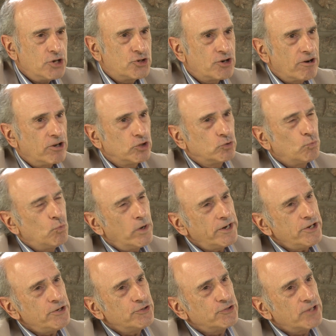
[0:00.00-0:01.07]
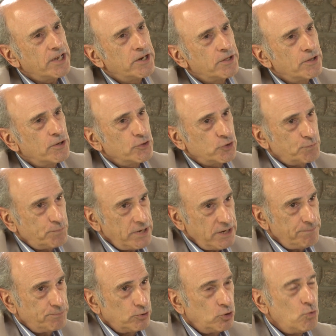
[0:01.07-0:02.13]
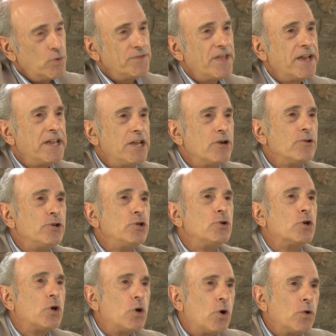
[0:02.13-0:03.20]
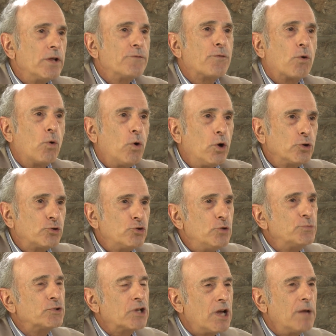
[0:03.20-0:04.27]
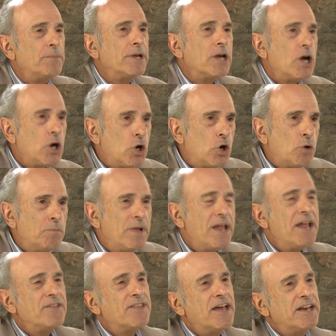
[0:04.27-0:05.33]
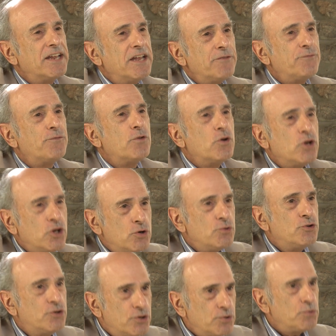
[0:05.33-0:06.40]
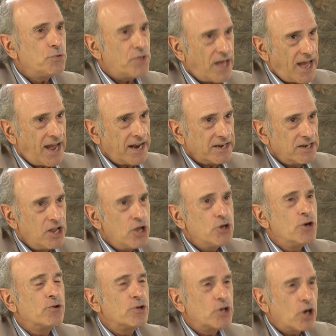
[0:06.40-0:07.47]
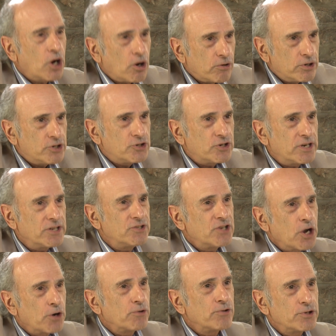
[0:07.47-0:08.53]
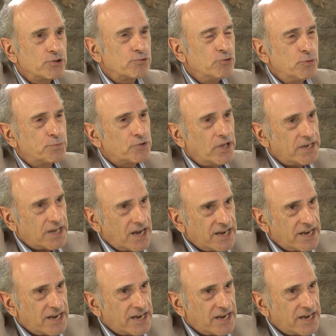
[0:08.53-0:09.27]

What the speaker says: Gerald, what do you say to those people who, when they hear you calling for all troops coming home, that if you do that, you're encouraging terrorist groups like